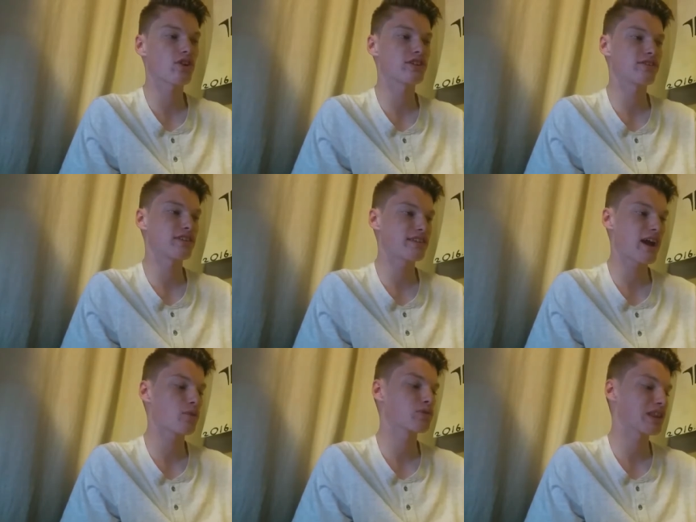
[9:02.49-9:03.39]
hard to sit
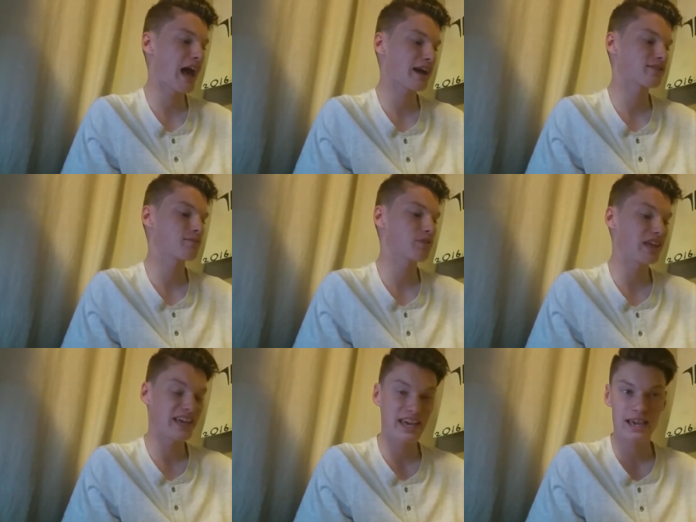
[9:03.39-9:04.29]
down, relax, and
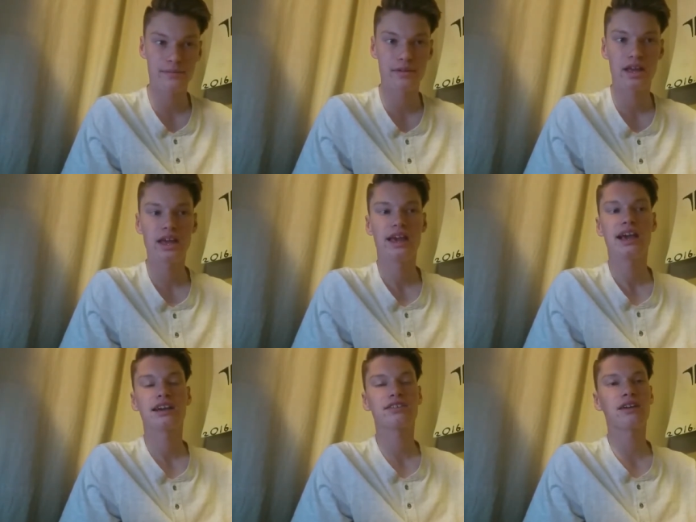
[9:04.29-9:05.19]
play a game.
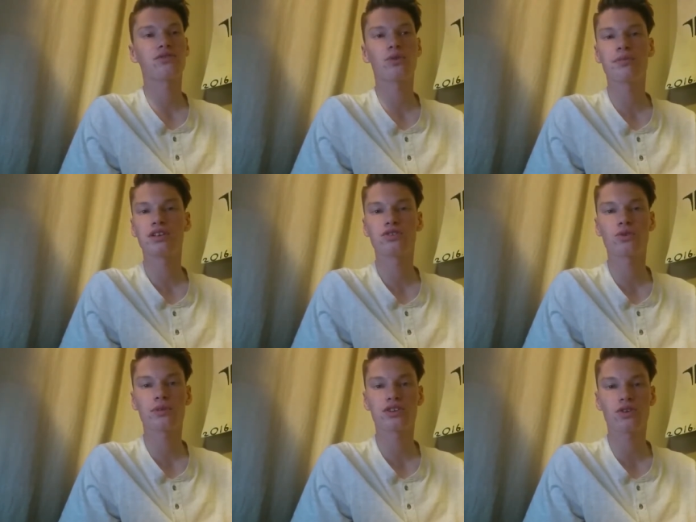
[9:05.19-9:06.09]
I have so
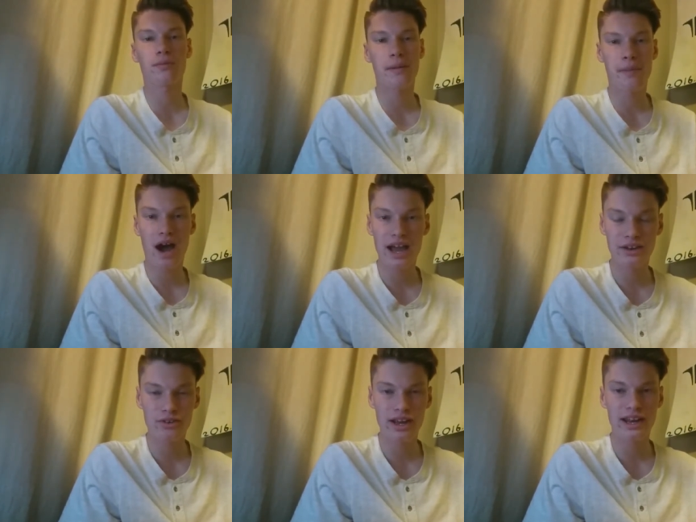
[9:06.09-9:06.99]
much on my
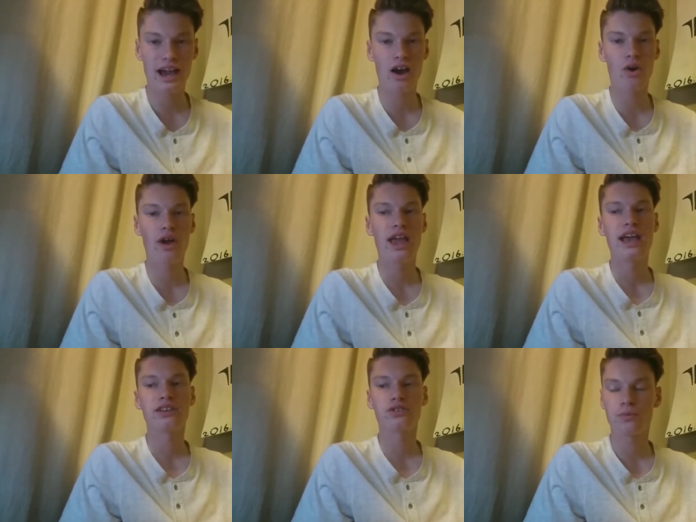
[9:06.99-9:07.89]
mind right now,
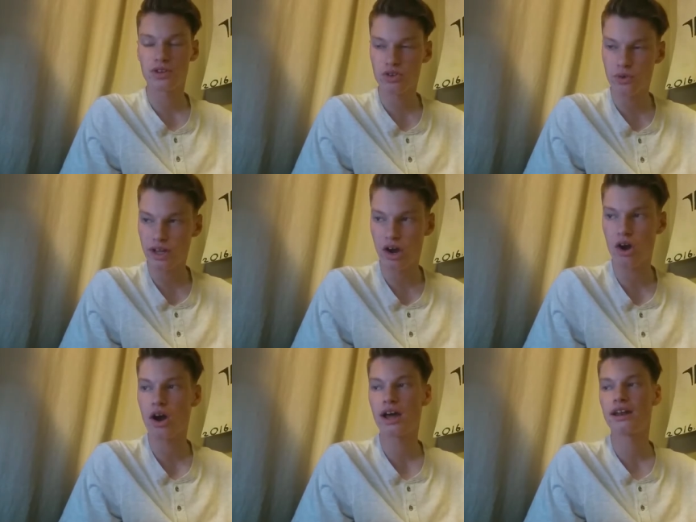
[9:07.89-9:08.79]
so much going
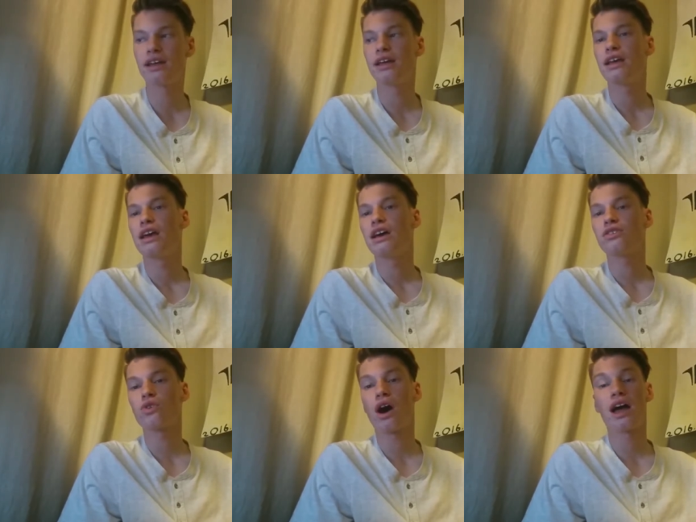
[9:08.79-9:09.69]
on.
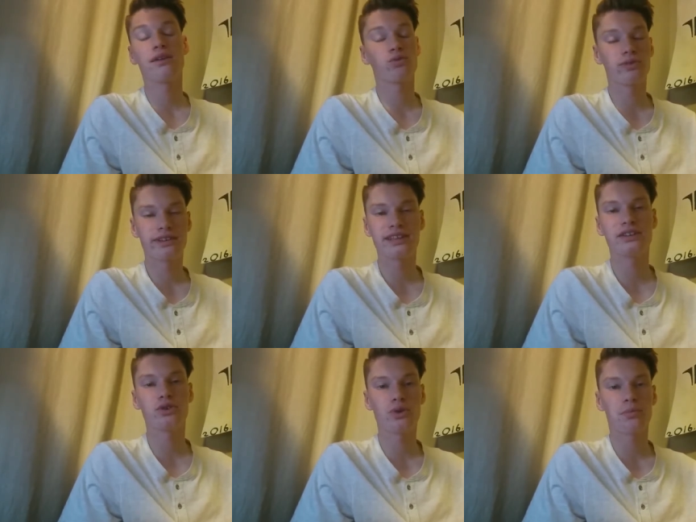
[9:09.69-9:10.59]
So I really
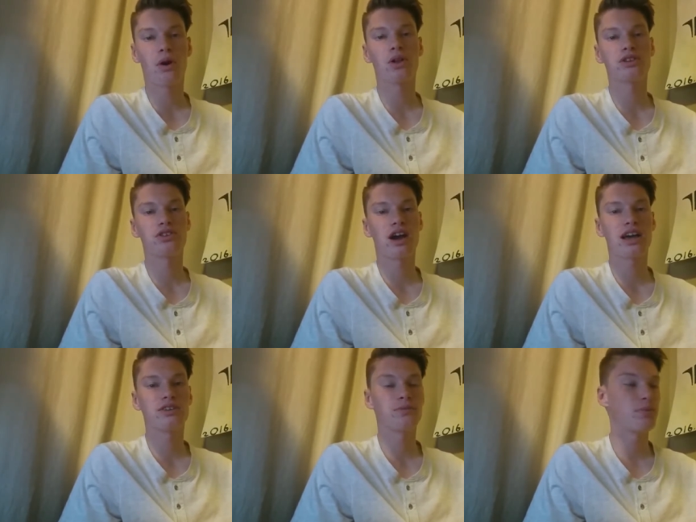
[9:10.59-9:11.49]
do
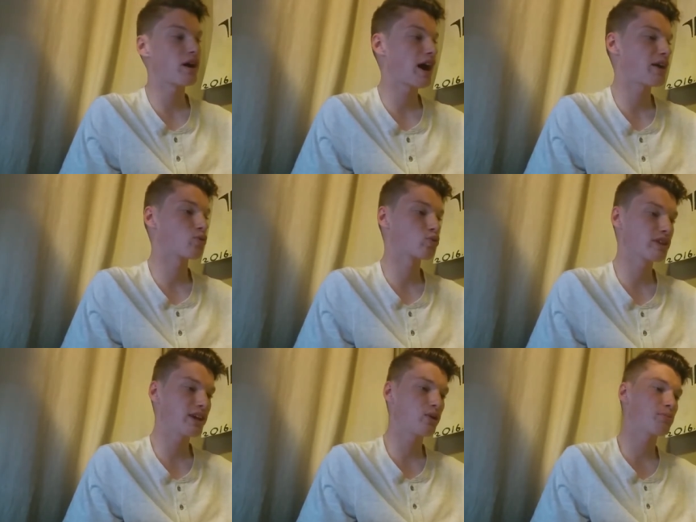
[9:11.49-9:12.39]
apologize, but I
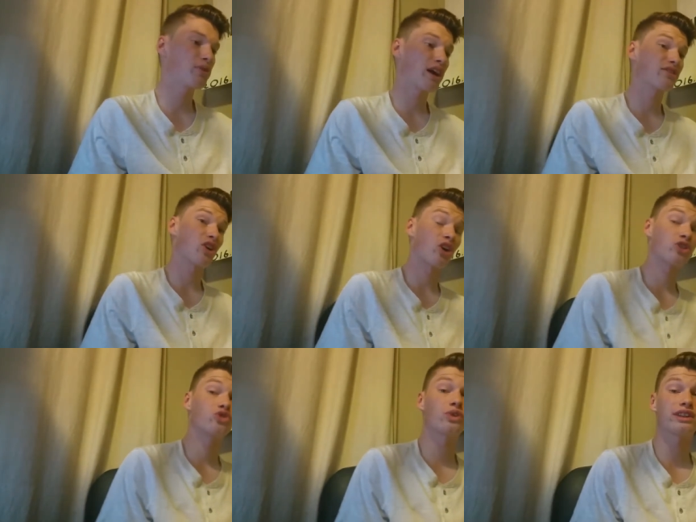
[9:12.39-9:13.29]
really hope you guys are
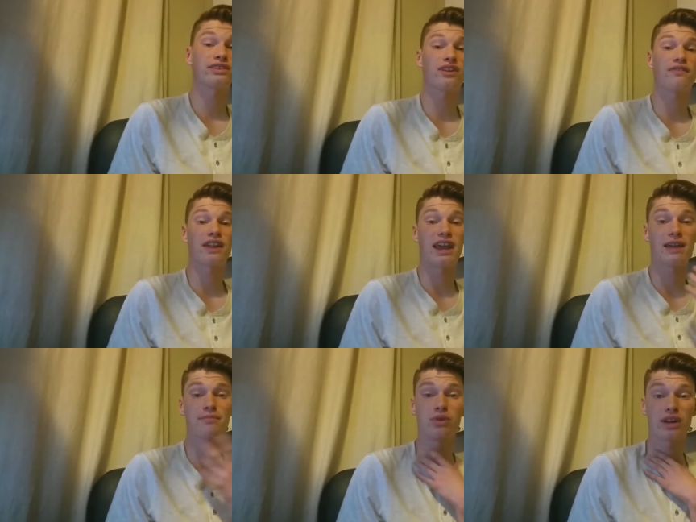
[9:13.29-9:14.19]
enjoying the stuff that I
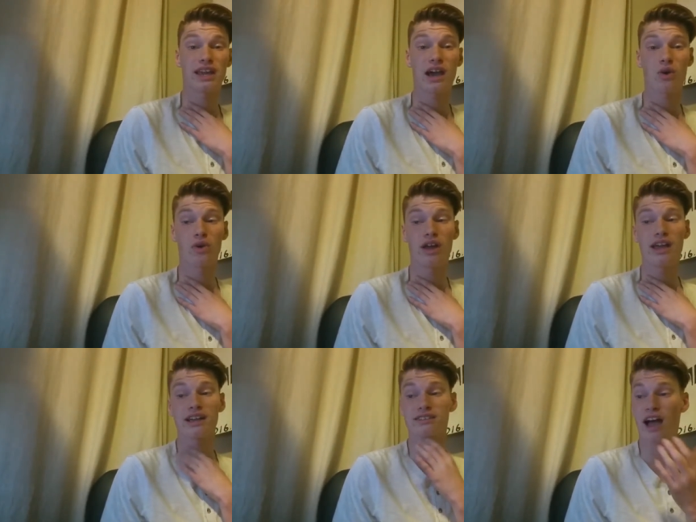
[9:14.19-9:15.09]
am putting out.
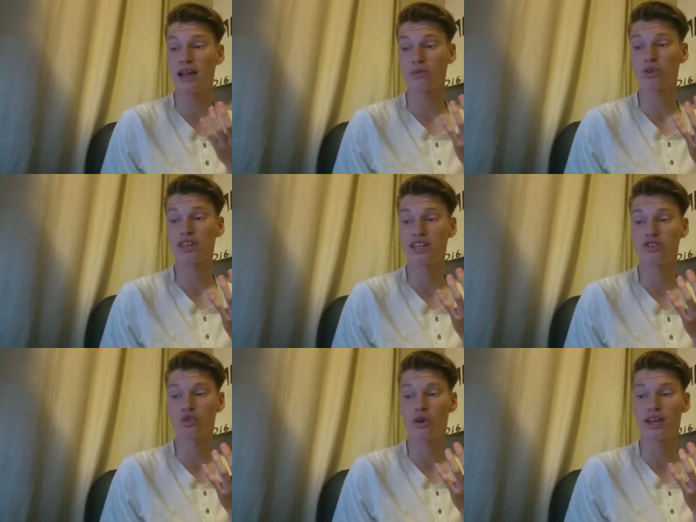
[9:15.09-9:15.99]
So I'm really
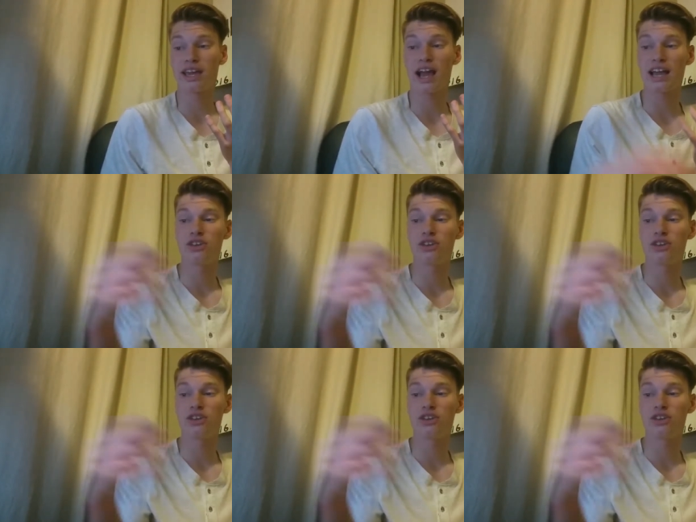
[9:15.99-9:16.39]
enjoying it.